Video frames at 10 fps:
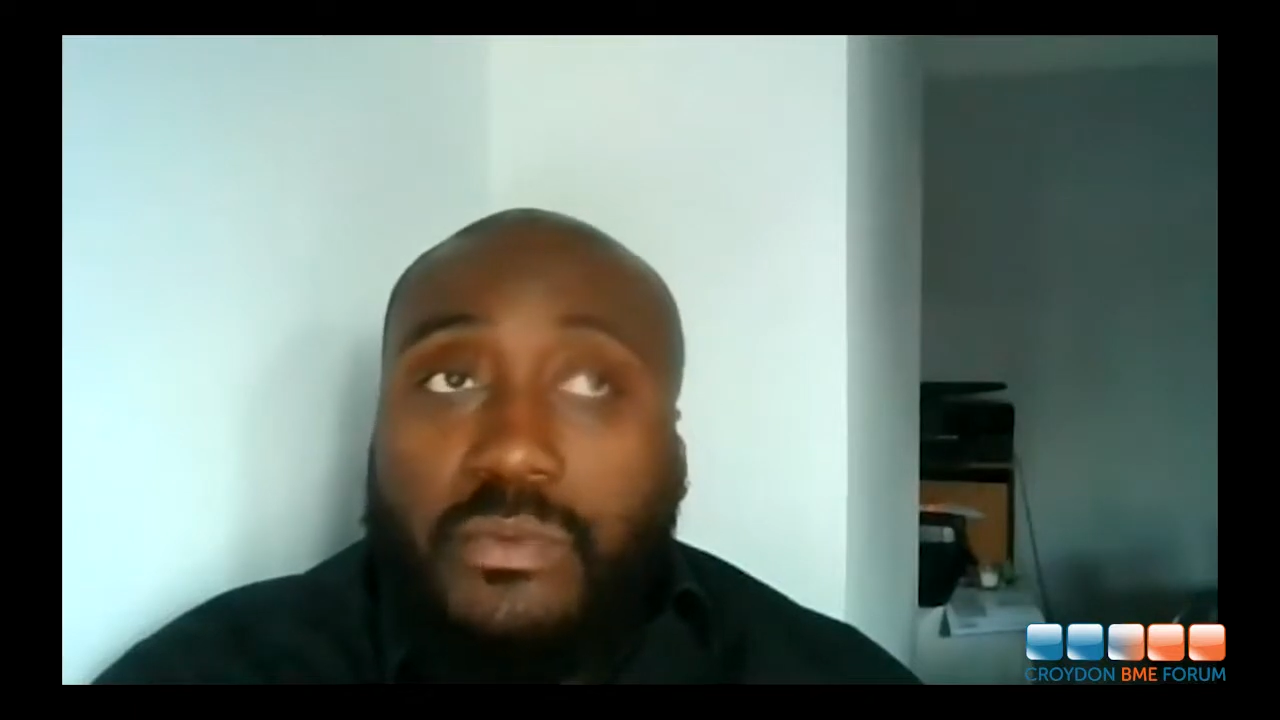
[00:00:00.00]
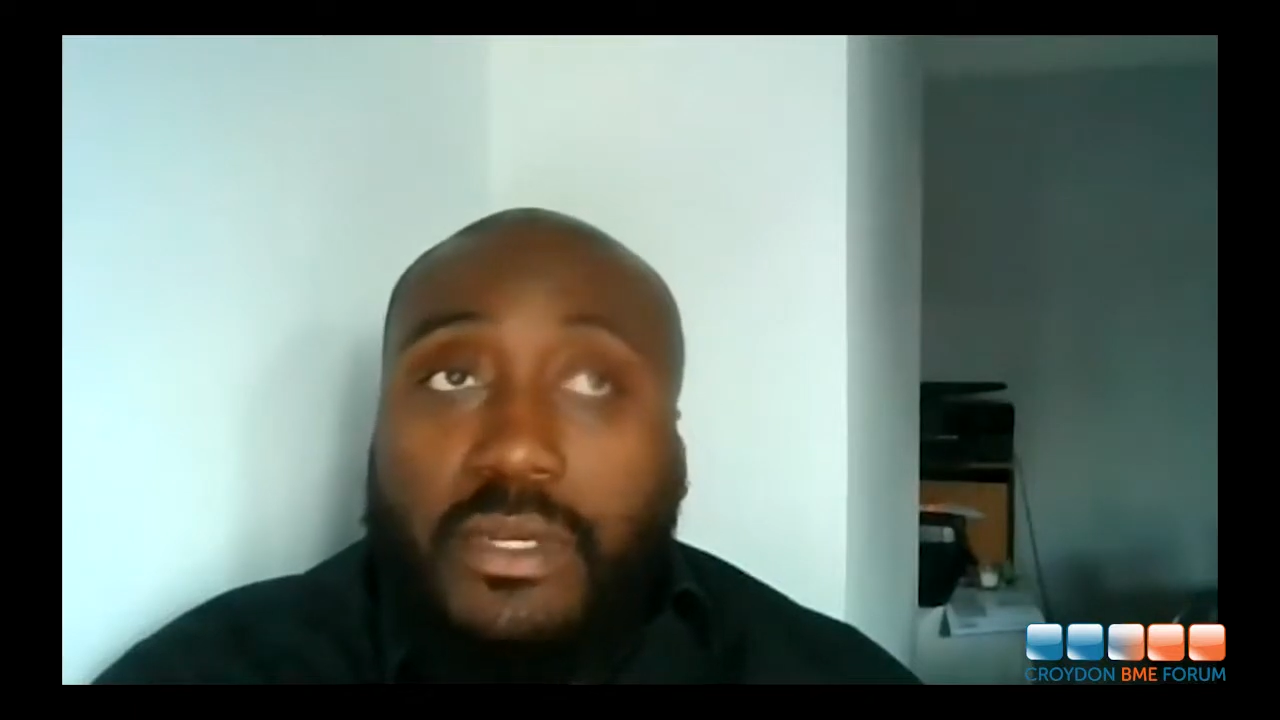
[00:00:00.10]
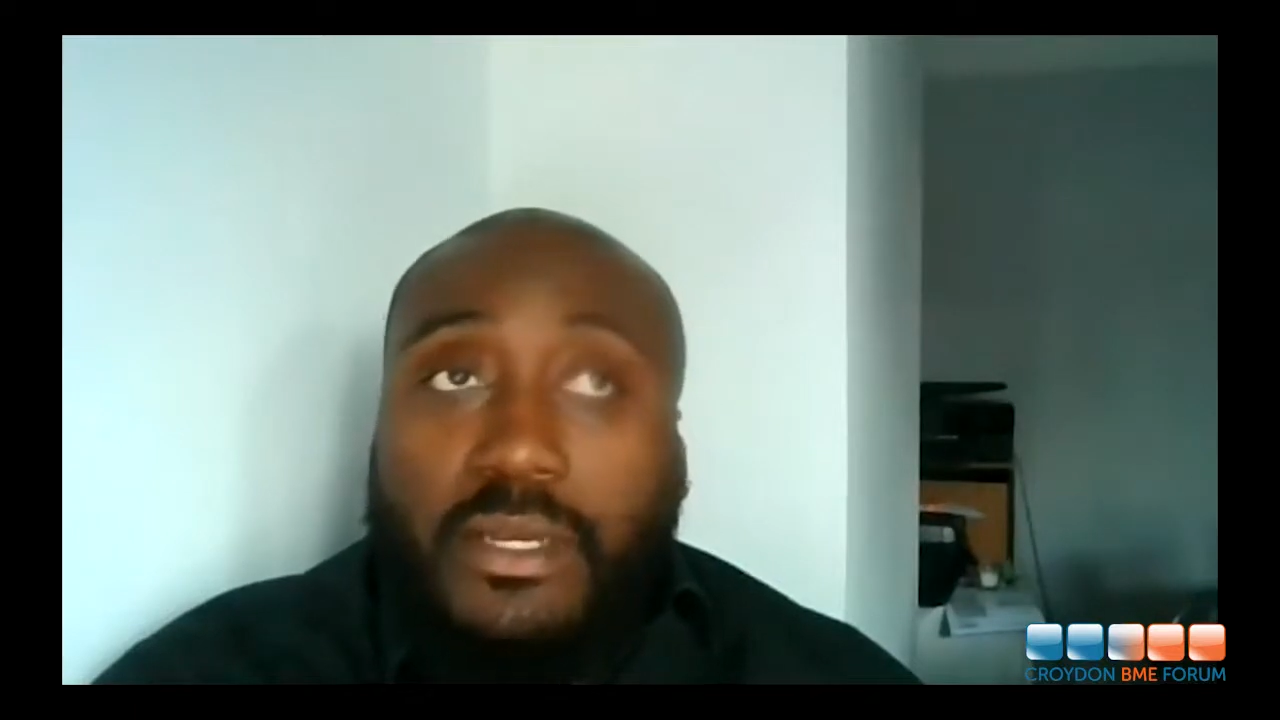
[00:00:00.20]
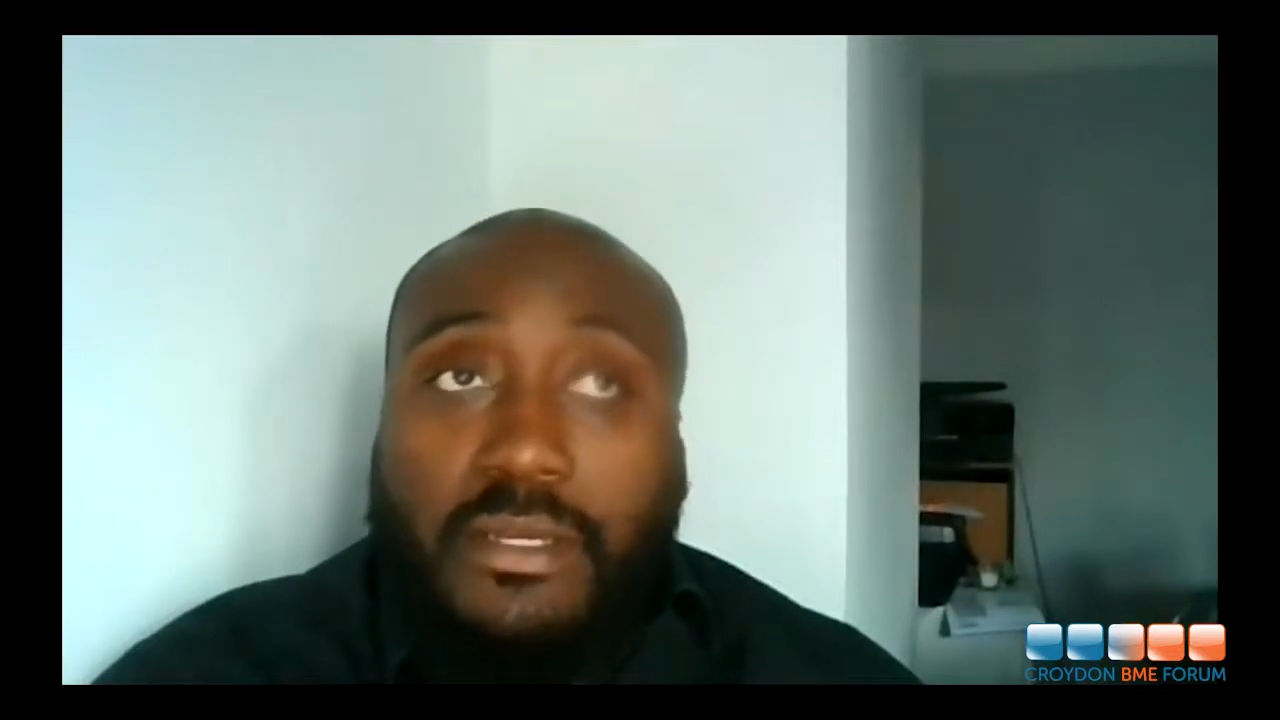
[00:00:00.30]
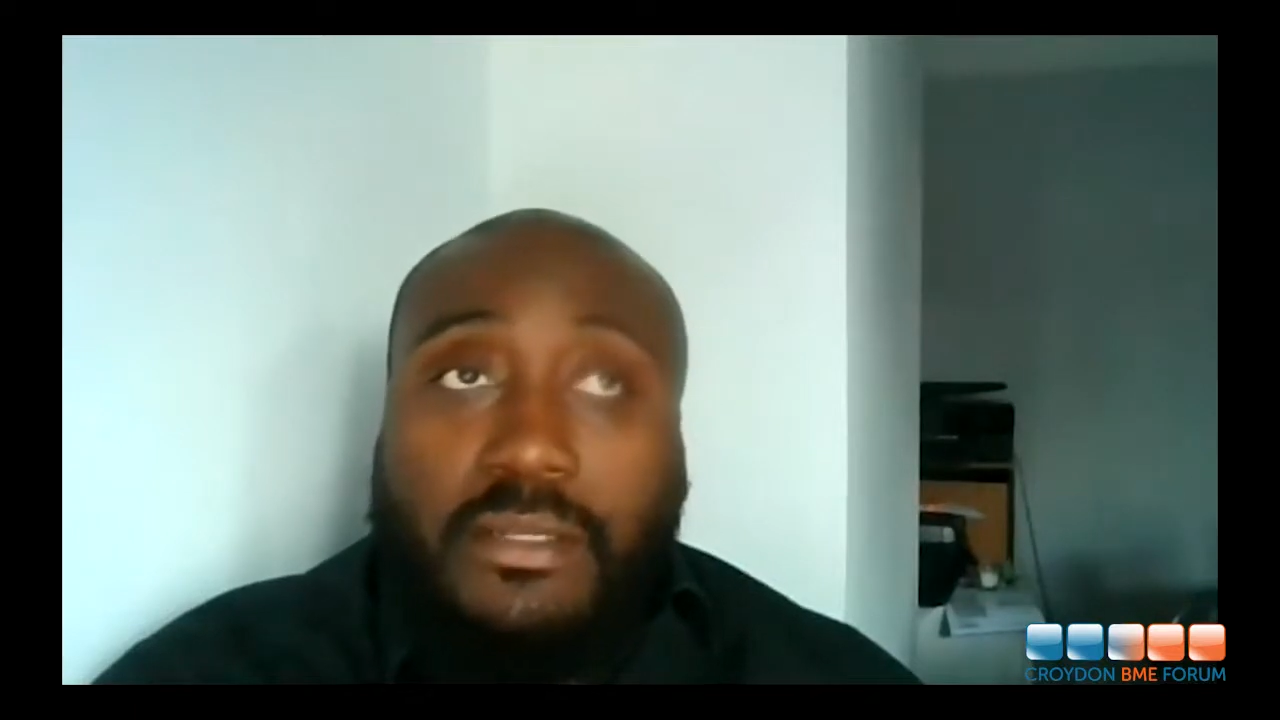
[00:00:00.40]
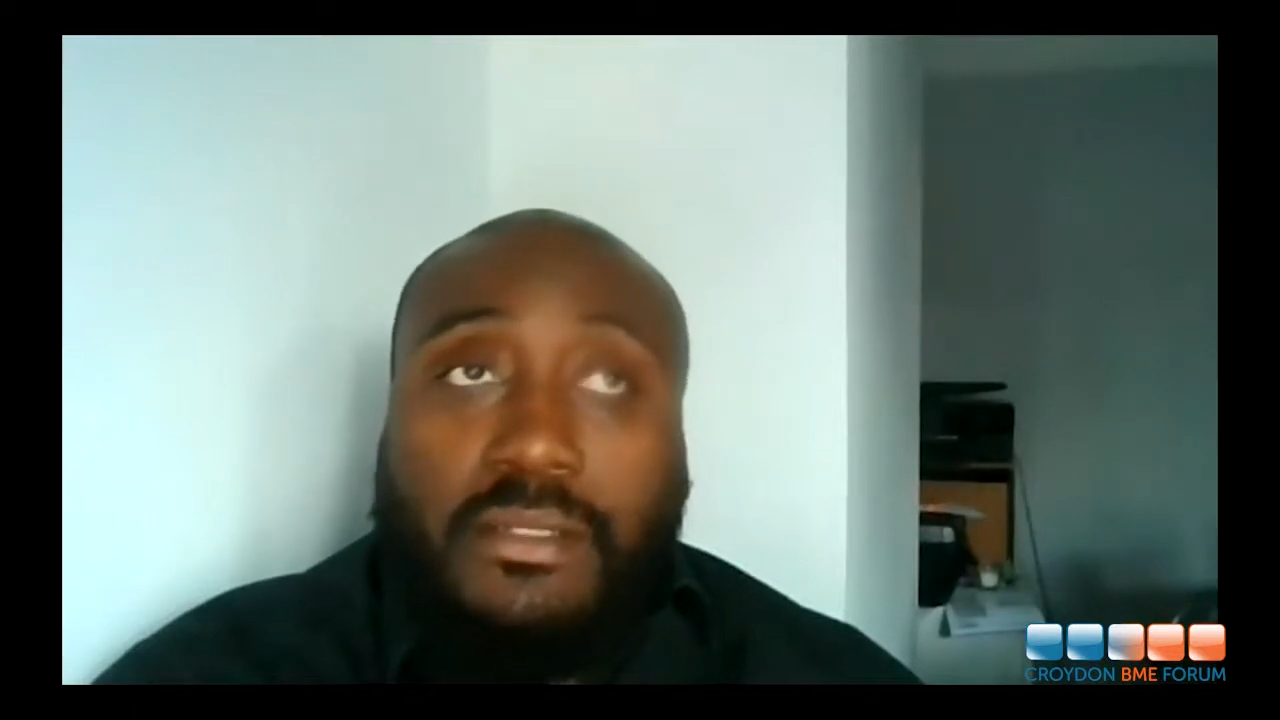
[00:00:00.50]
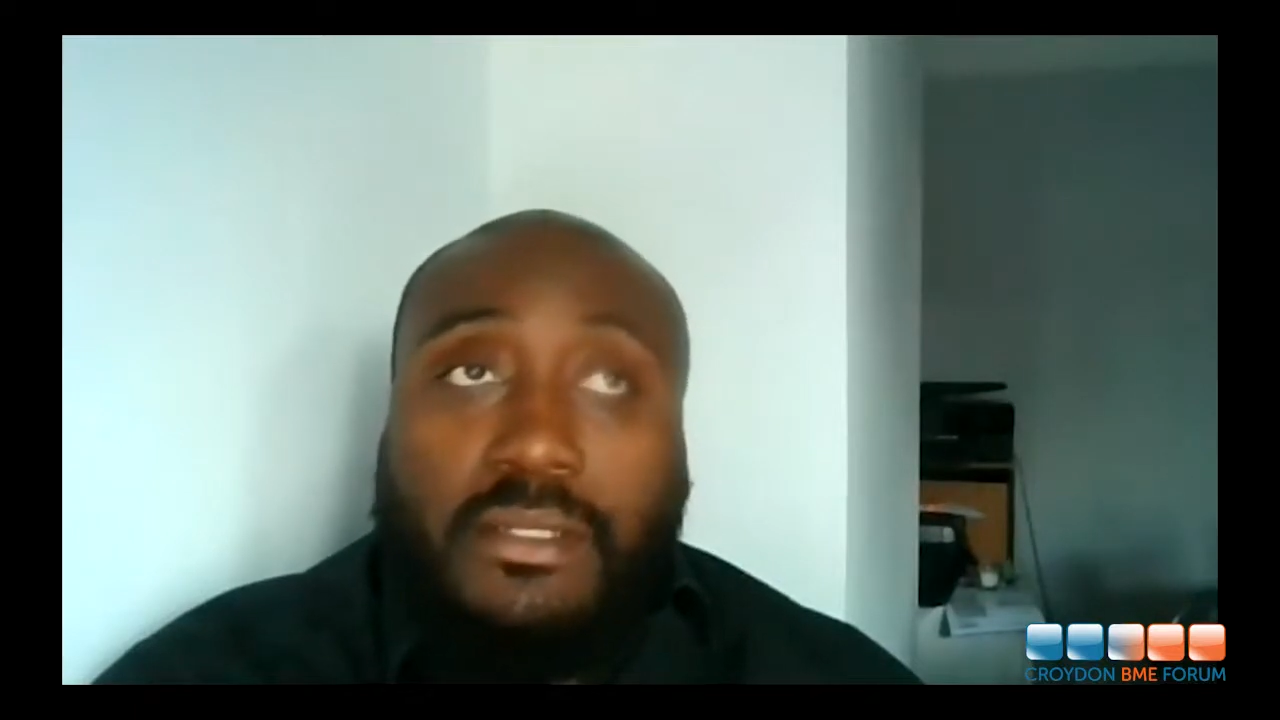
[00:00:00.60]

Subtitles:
were